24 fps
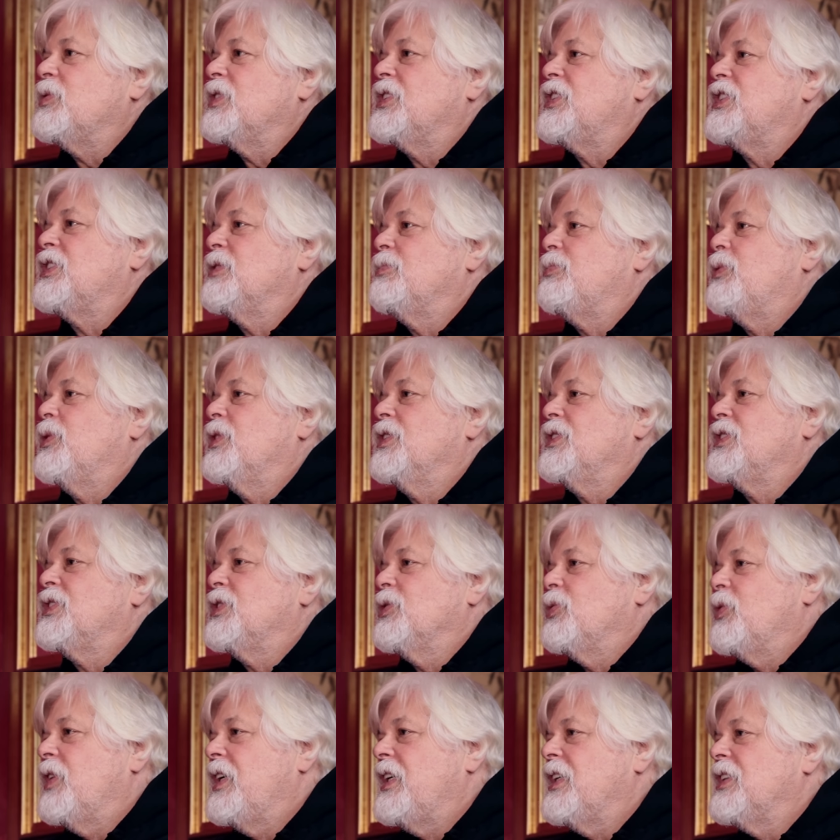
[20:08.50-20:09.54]
which supports
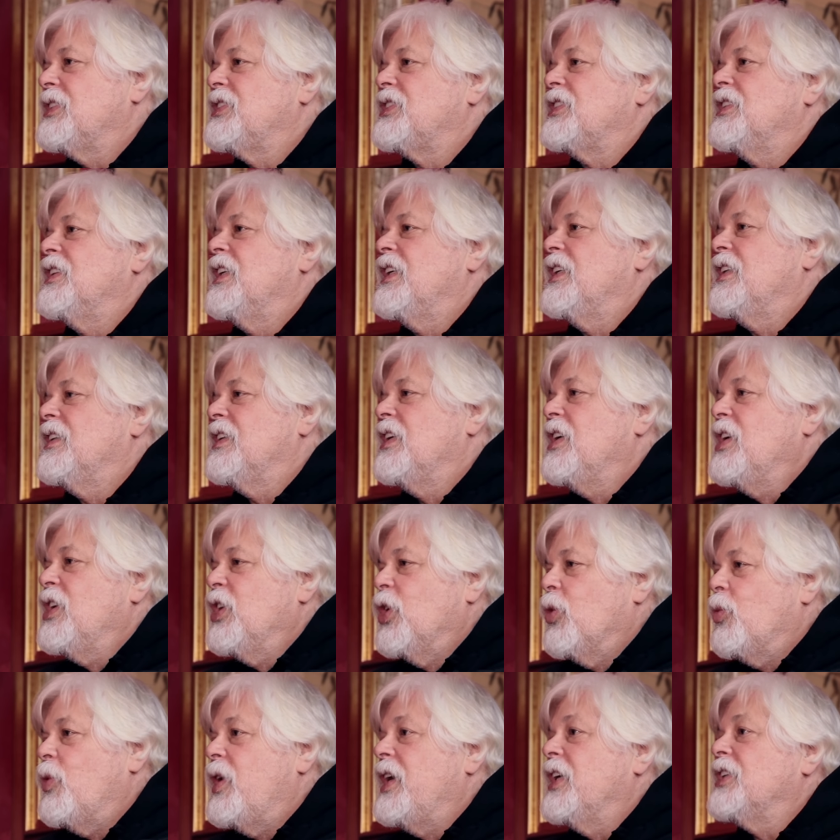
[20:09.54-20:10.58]
the whales, and then
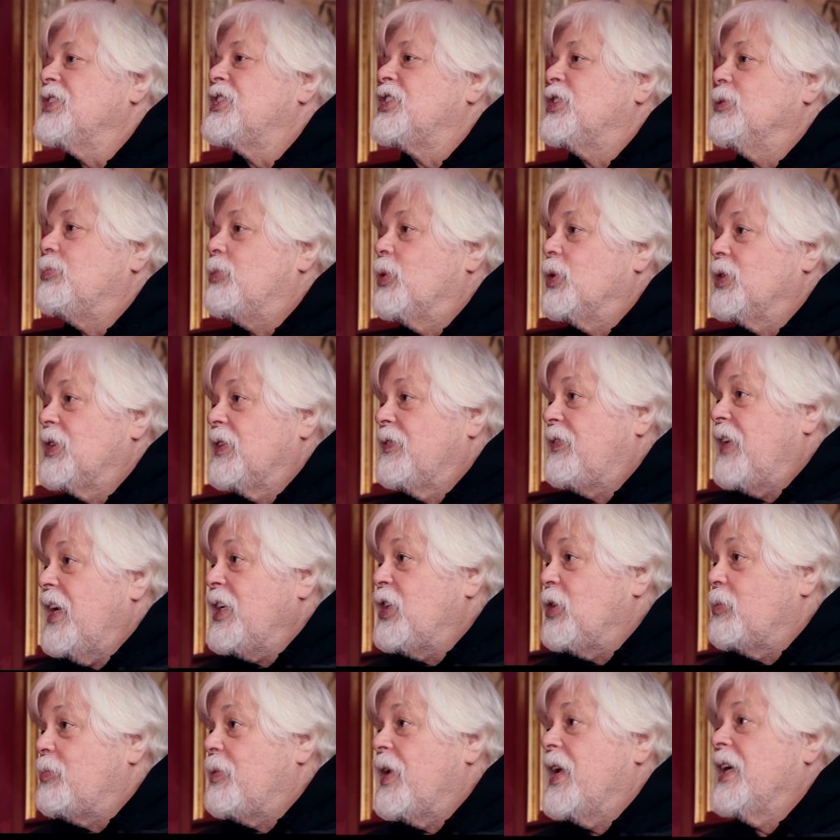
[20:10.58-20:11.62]
the whales support the
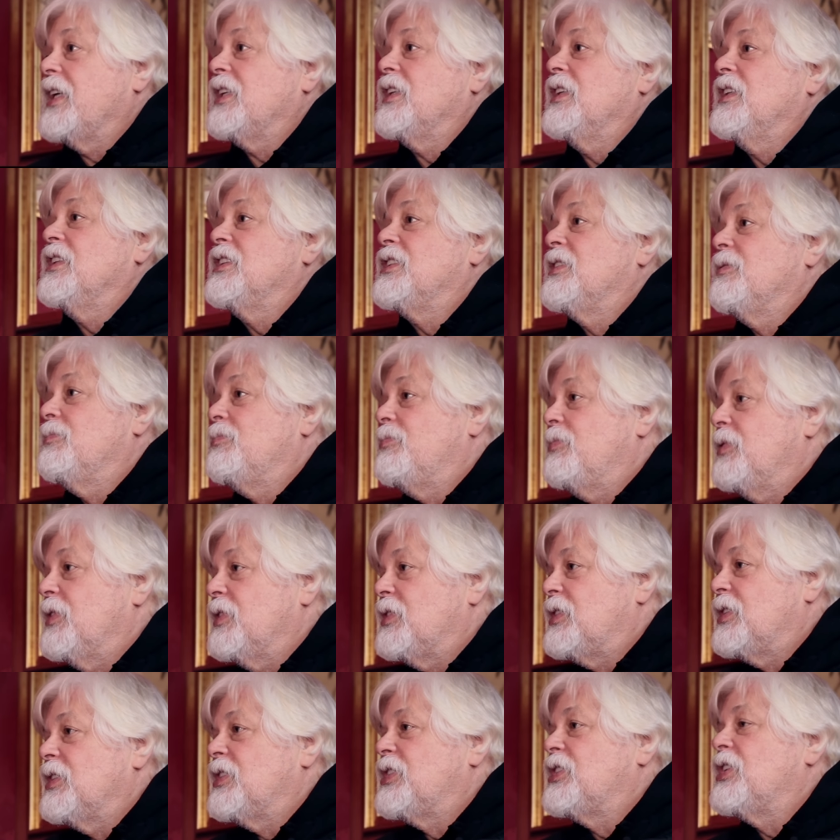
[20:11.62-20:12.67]
phytoplankton.
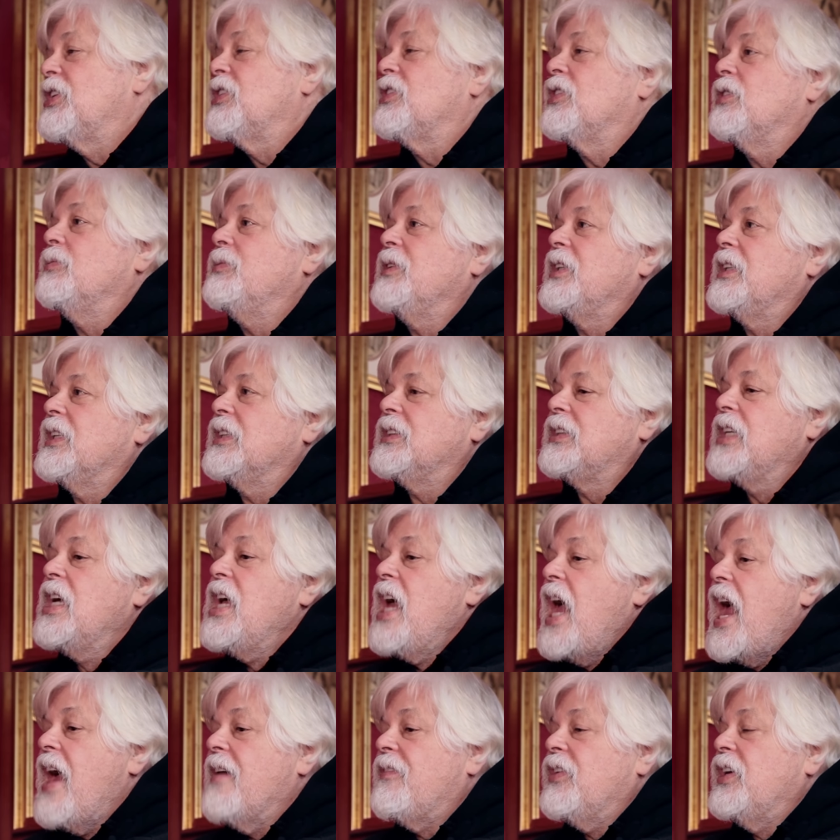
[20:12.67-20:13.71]
It's a circle, because
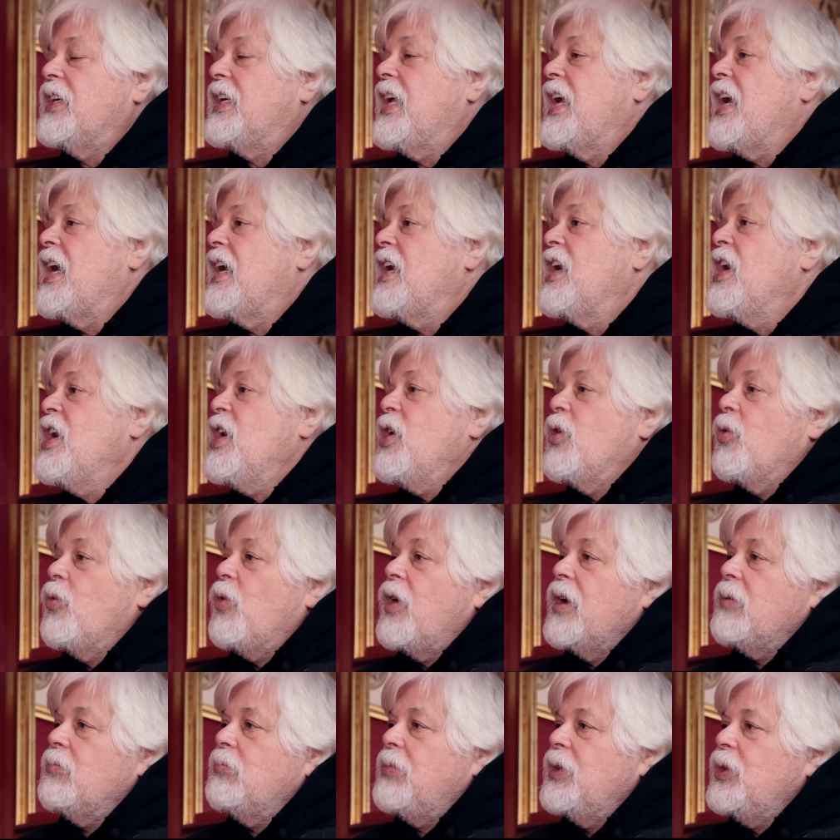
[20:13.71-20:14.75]
every day,
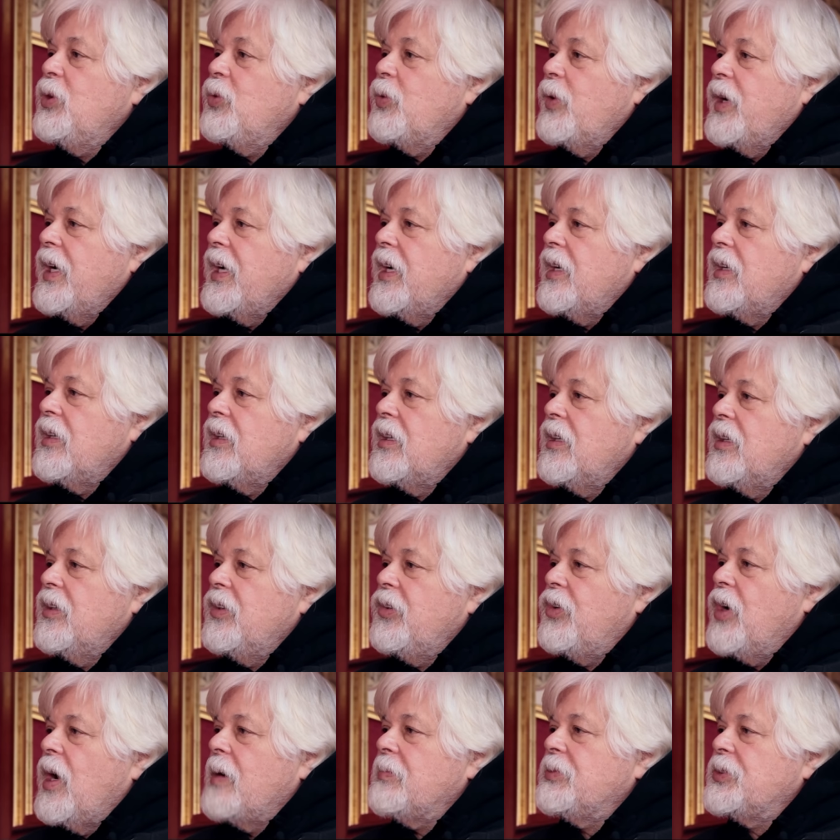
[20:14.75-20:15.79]
one blue whale
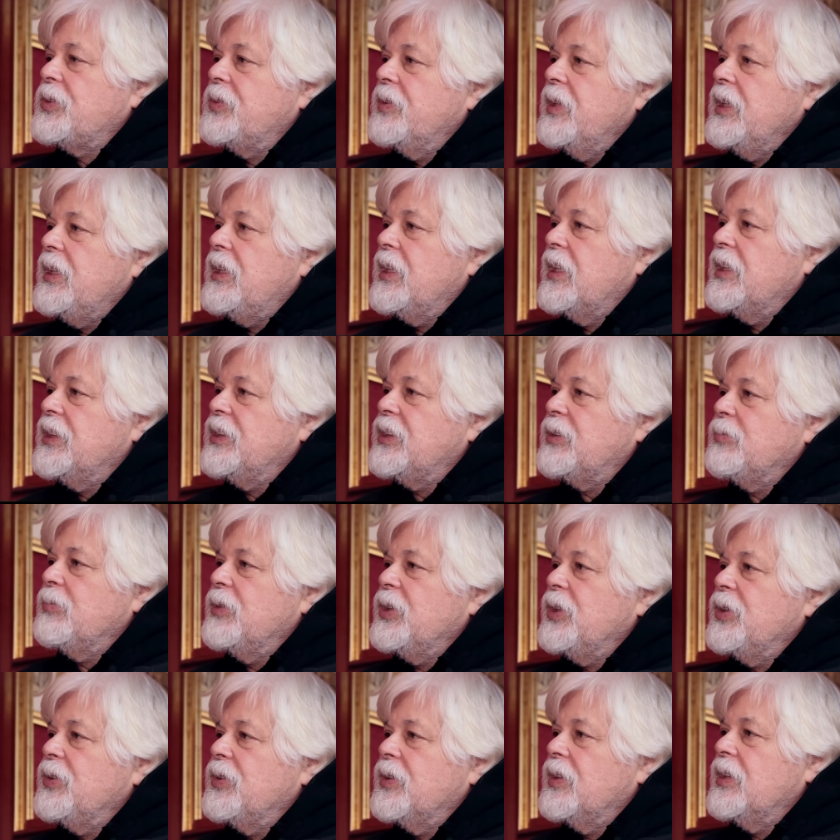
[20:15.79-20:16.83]
drops 3 tons of
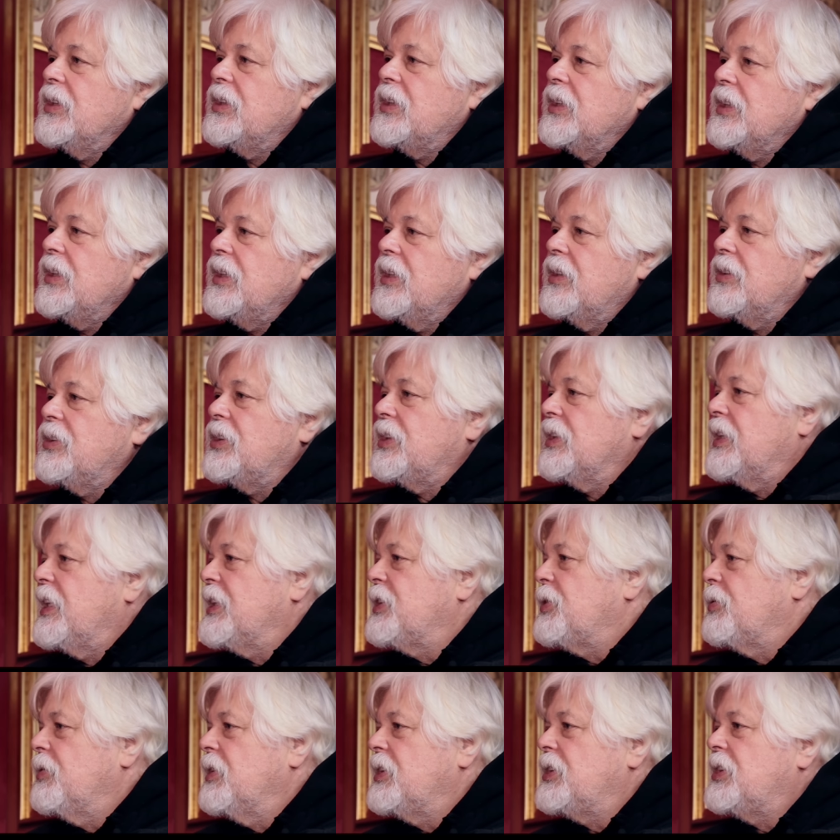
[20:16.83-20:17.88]
manure into the ocean
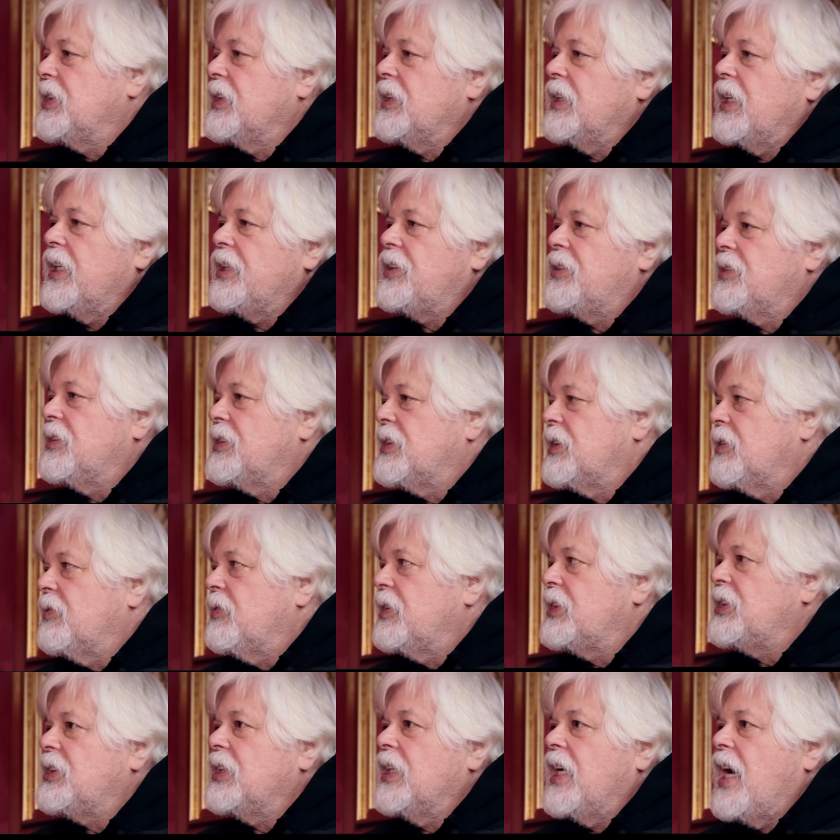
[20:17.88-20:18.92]
that's rich in nitrogen,
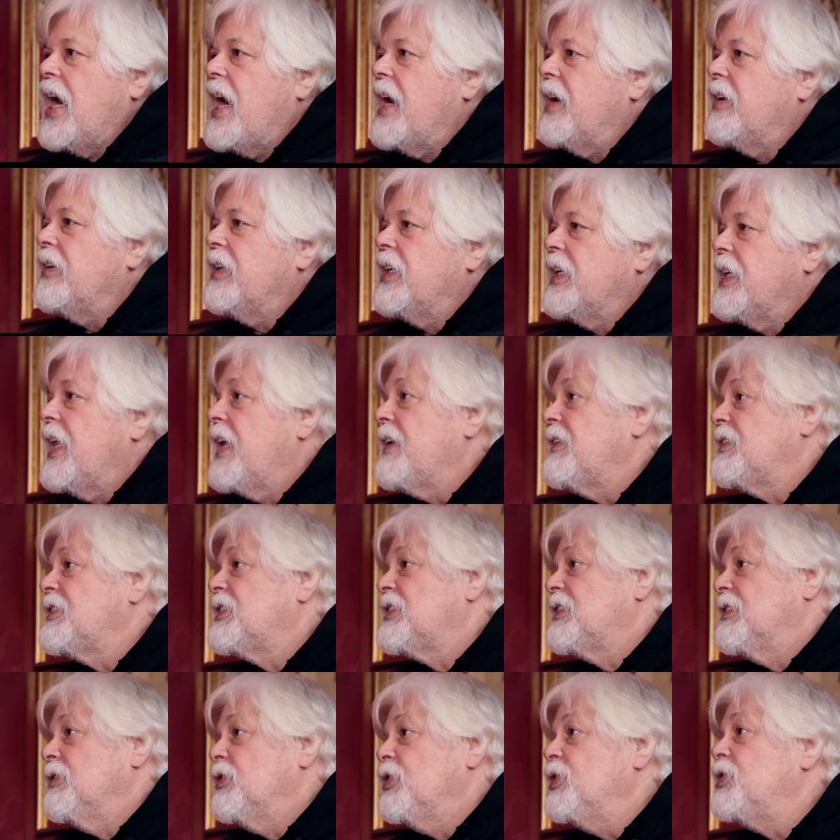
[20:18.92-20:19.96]
rich in iron, and
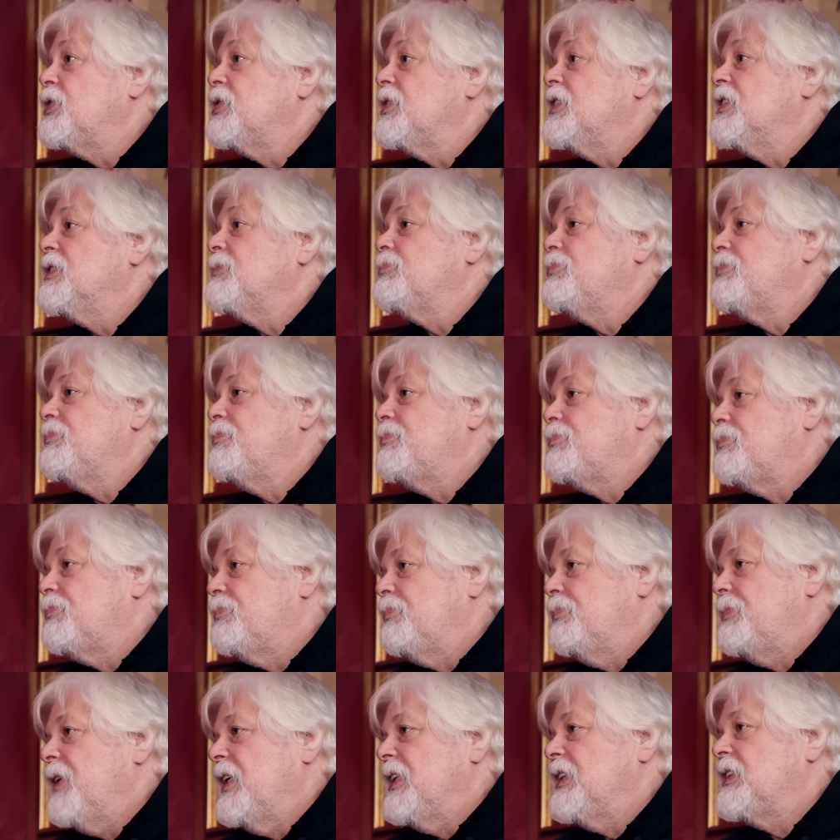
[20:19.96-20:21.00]
that's the nutrient
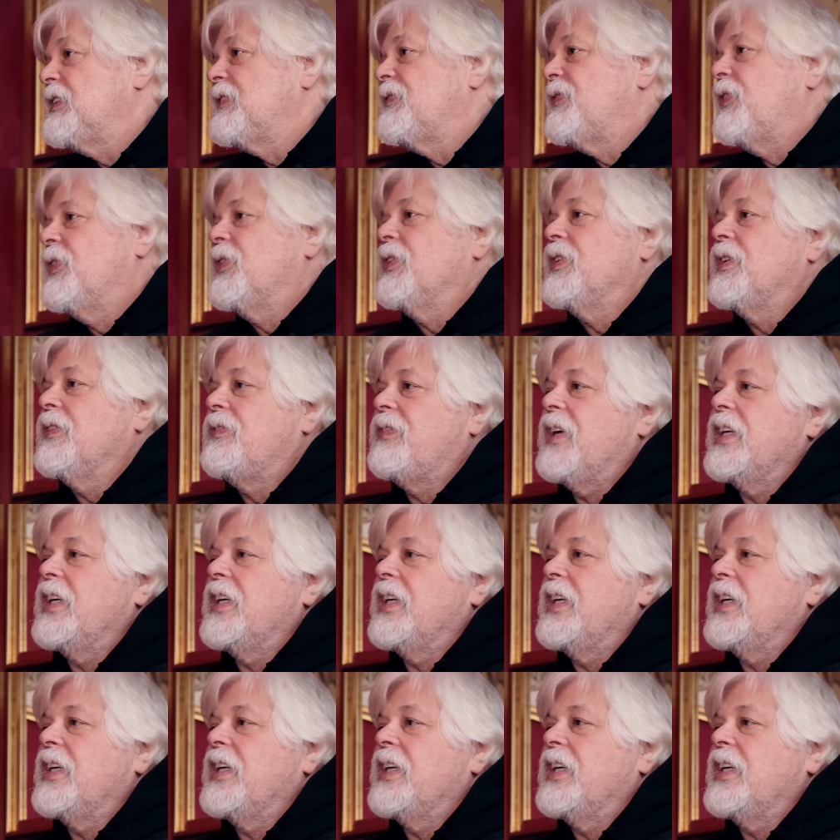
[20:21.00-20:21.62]
base for the